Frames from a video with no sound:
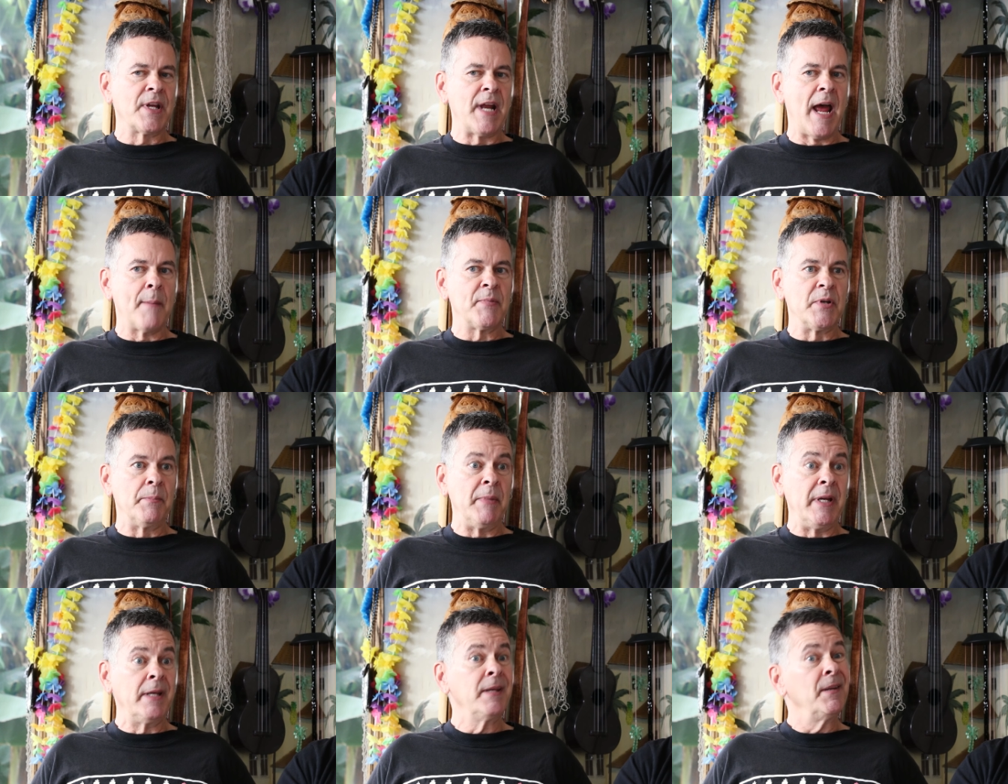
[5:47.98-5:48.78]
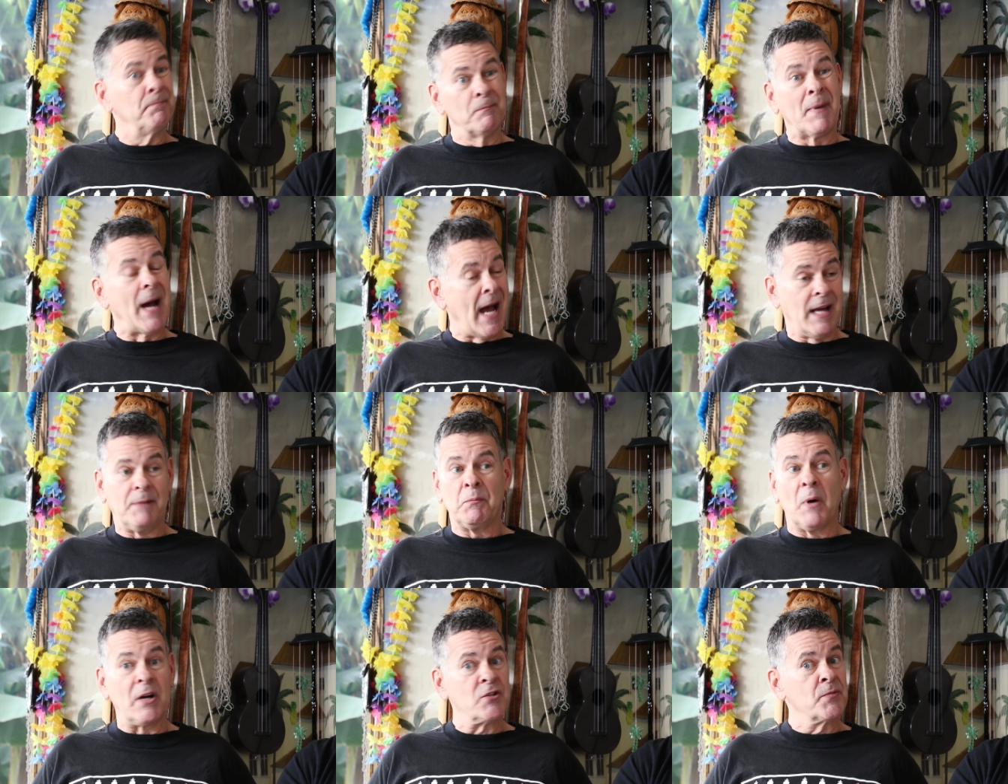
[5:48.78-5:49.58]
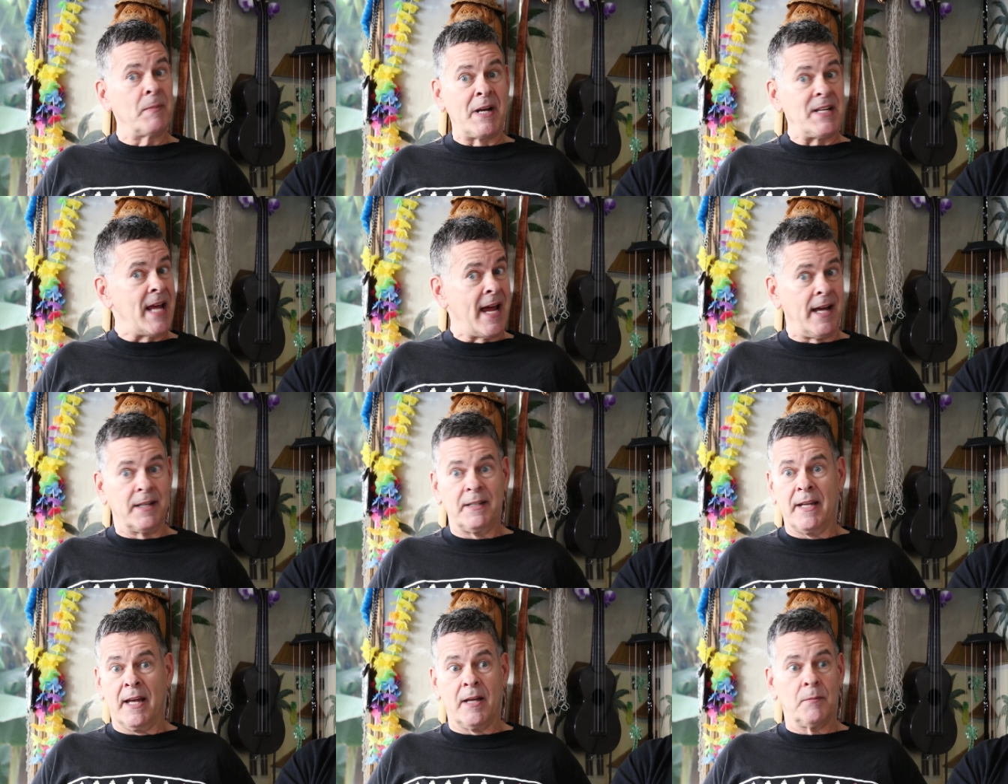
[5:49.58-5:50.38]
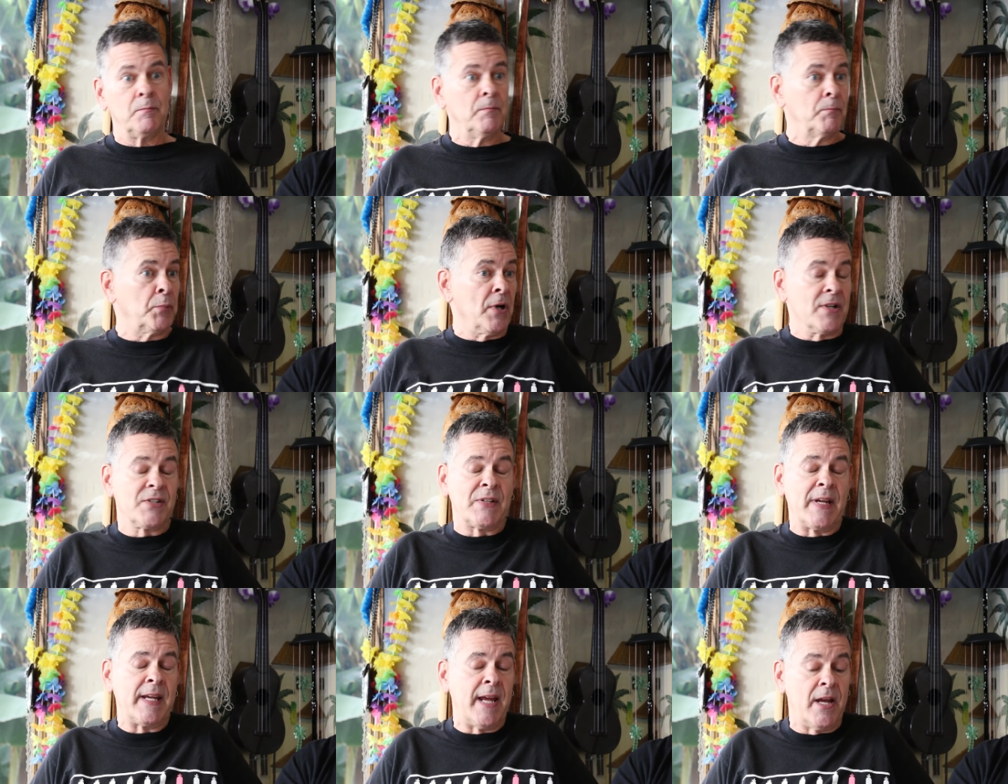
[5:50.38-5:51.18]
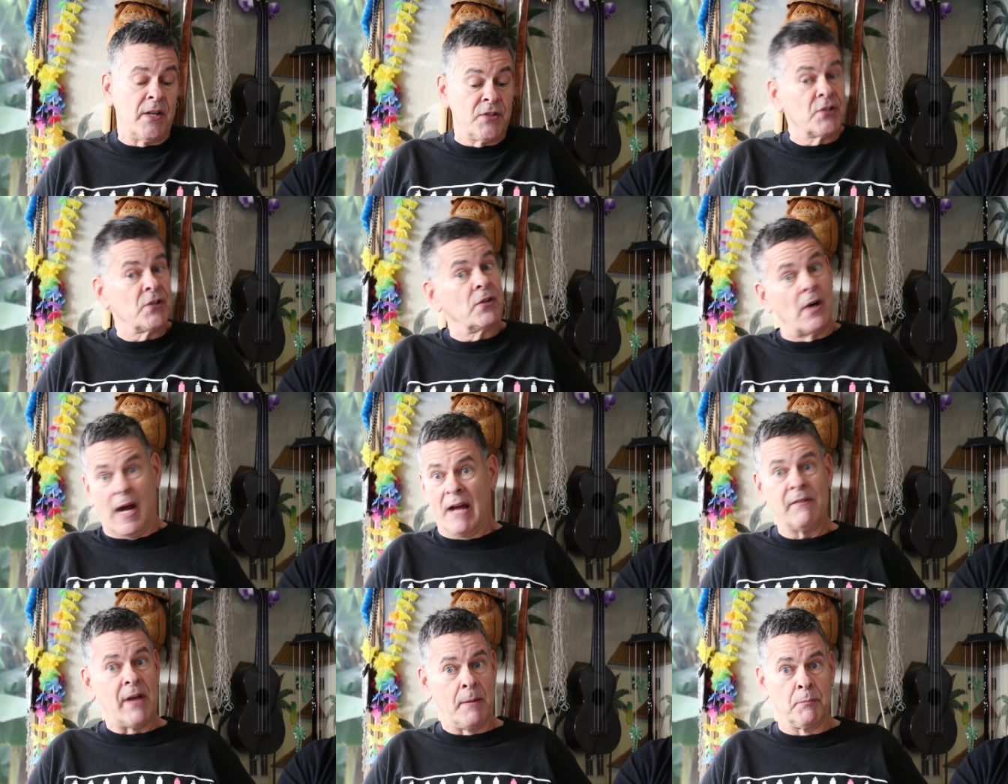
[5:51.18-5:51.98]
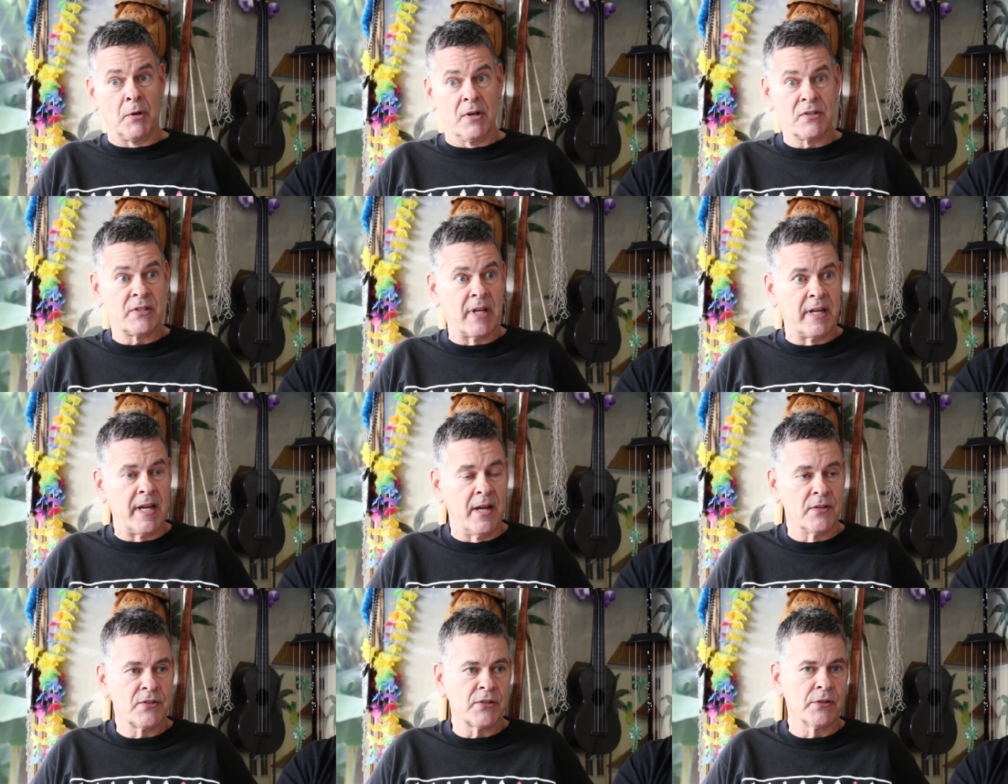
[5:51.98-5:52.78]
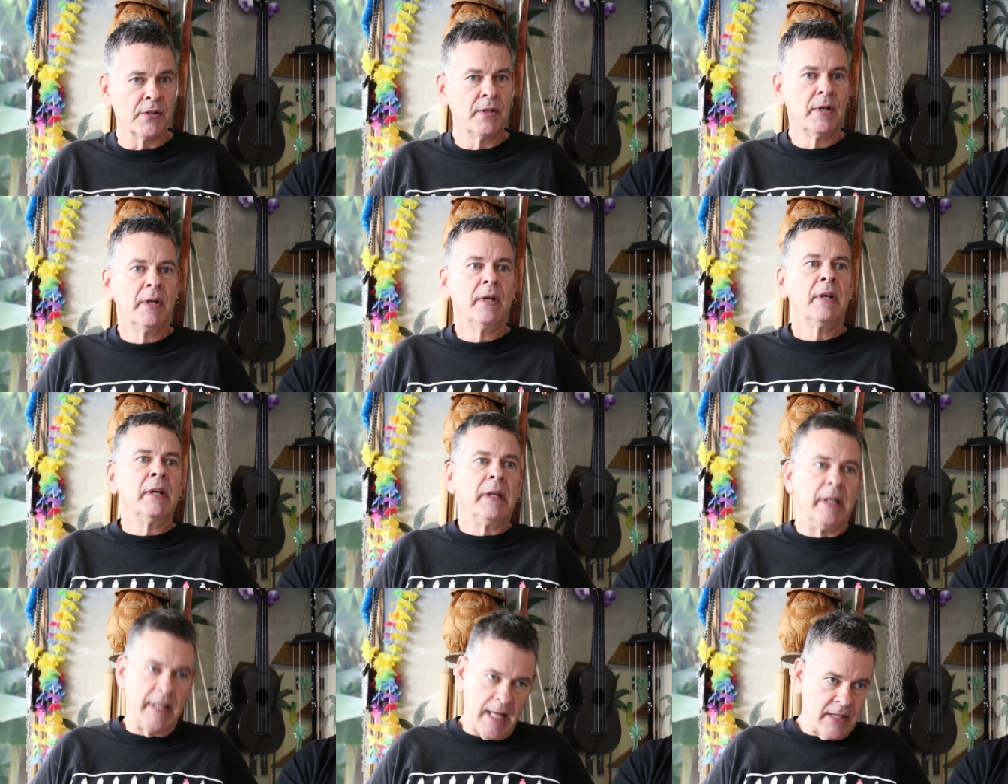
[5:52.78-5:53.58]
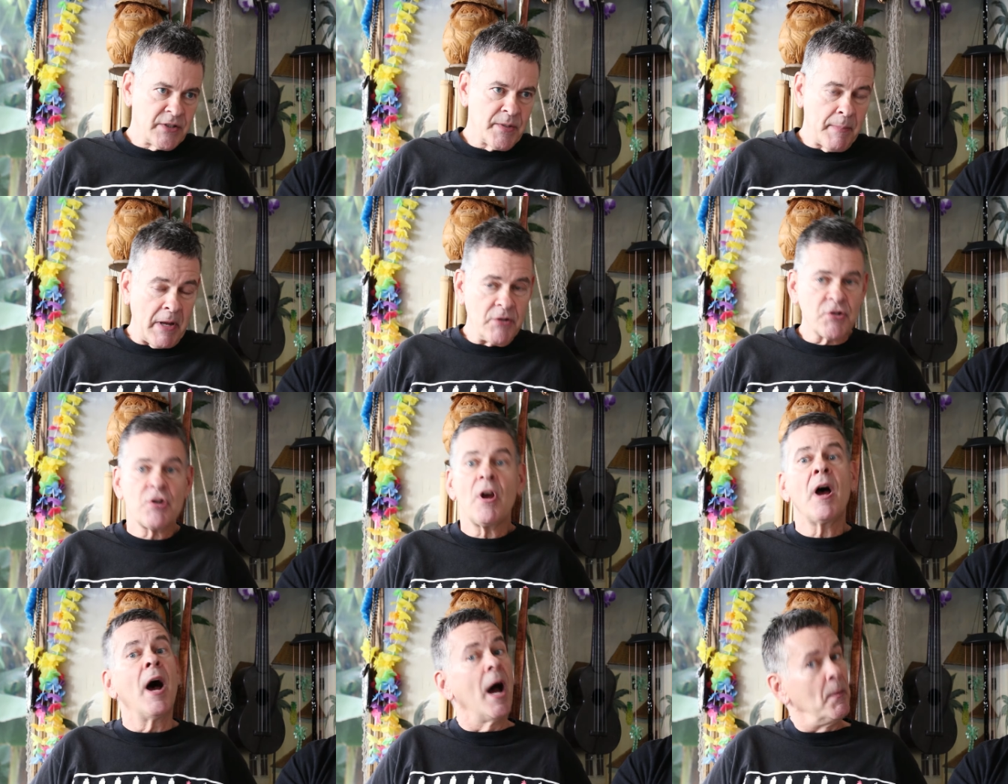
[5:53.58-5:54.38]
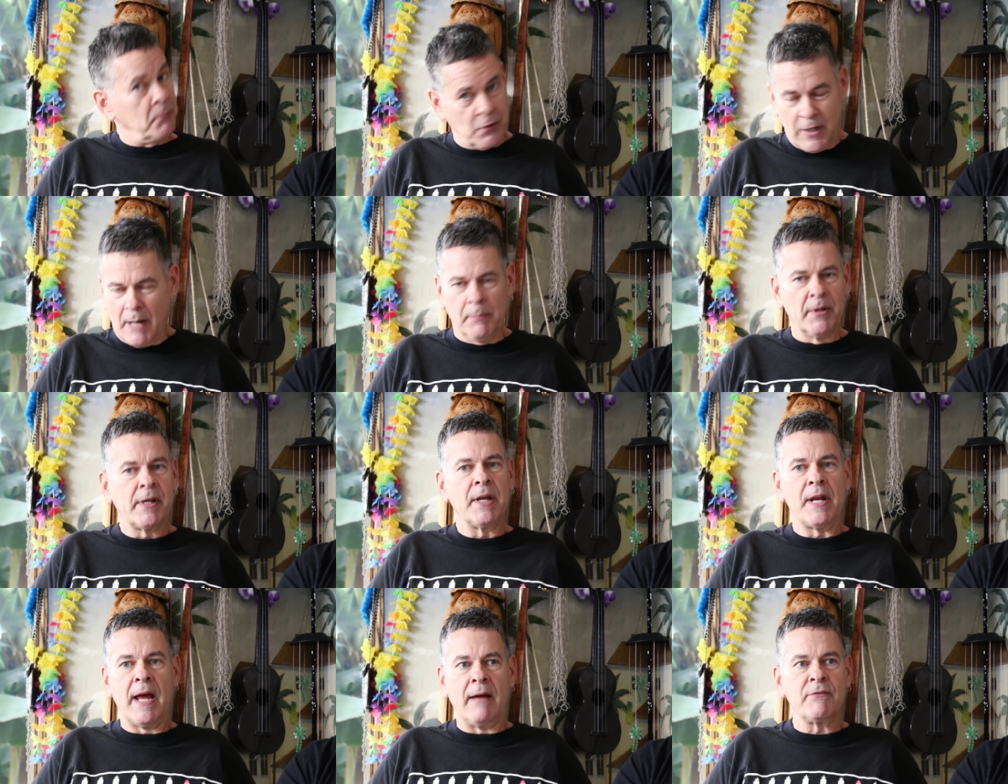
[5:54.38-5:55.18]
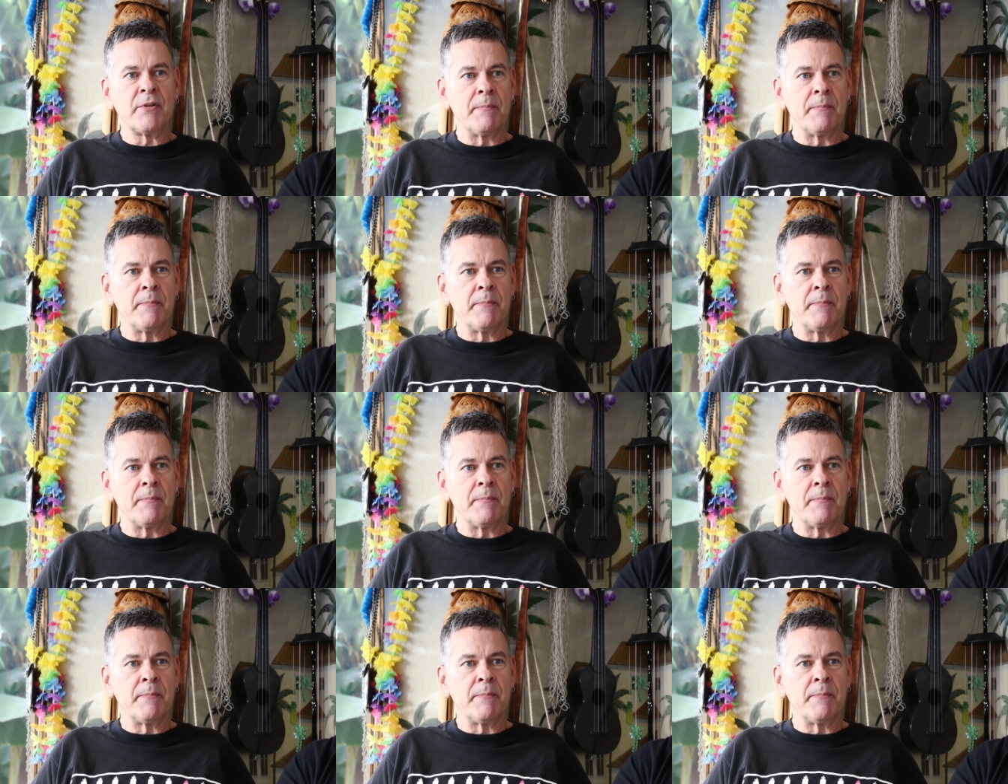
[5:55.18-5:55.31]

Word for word: going to happen to me, I watched my dad get prostate cancer. I've had prostate cancer. He had dementia. I'm probably going to have